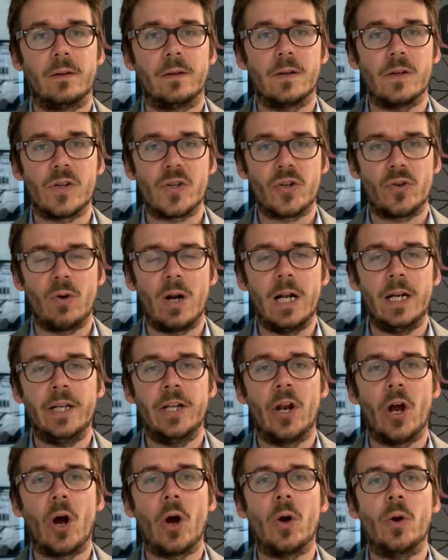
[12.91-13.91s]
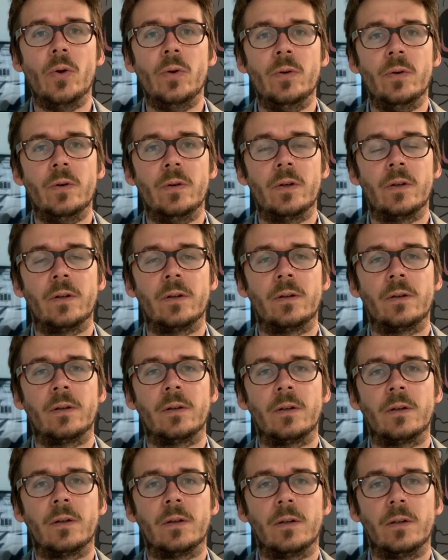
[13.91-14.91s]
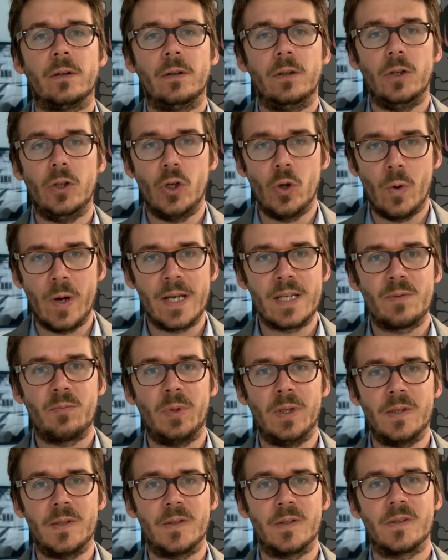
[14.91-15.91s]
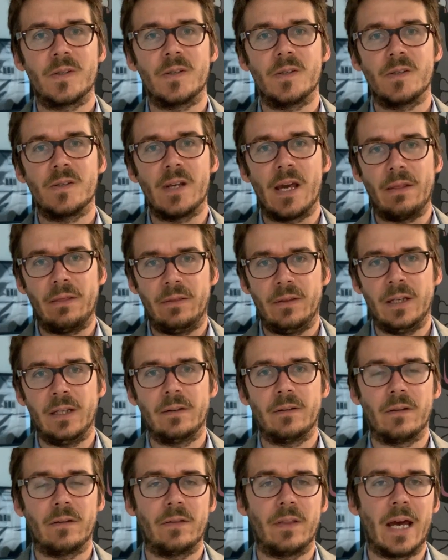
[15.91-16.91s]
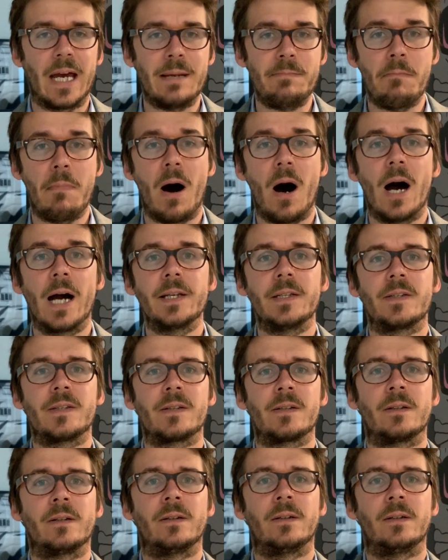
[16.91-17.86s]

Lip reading: Australian-owned US businesses that think that they might